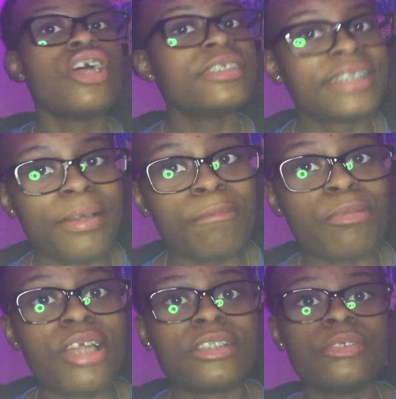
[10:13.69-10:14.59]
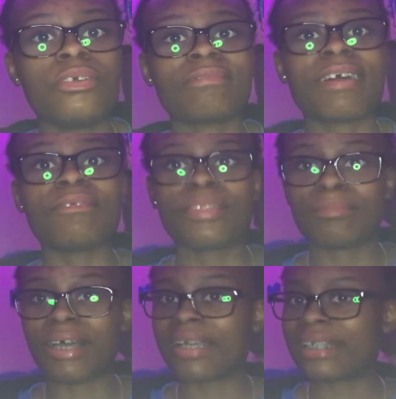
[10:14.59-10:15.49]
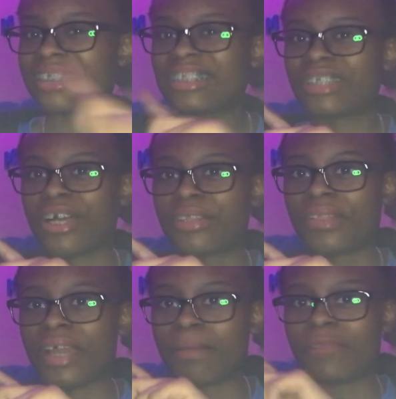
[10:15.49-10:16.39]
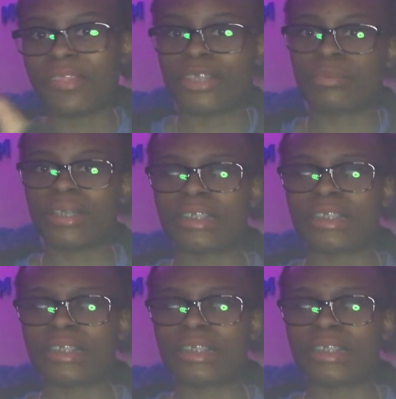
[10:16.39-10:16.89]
So I'm going to unravel them down. I just turned the camera this way,